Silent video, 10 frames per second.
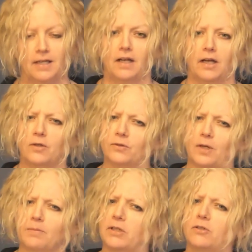and also
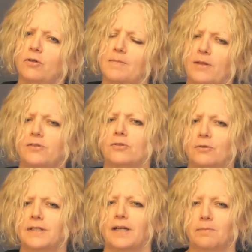I'm going to talk about the
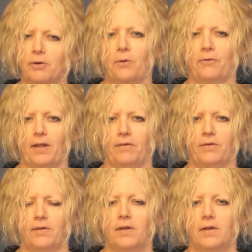storytelling
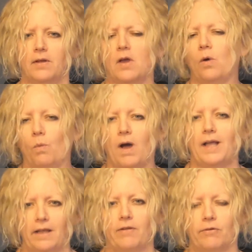process.
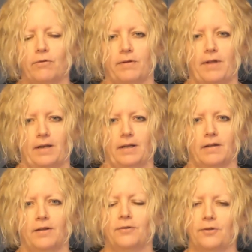Why is storytelling
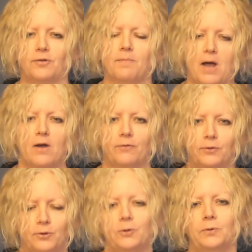such a
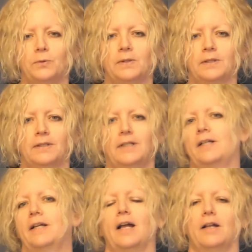powerful tool
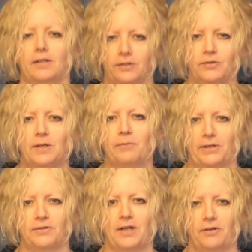in
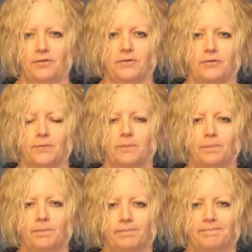presentations?
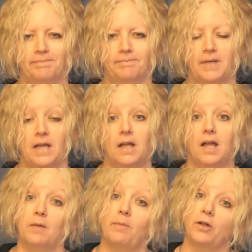
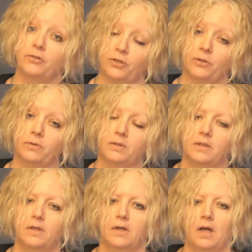In part 2,
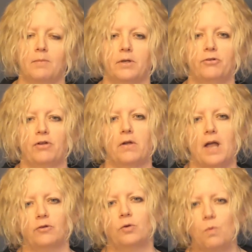I'm going to show you
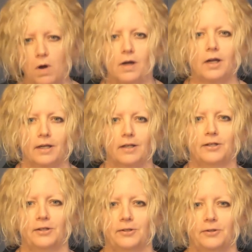how to work
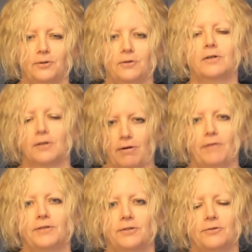your
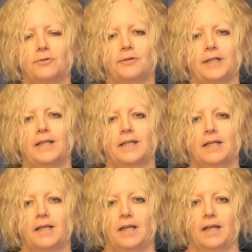crafted story
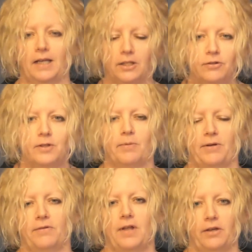into your
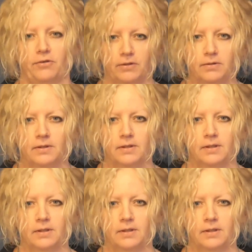presentation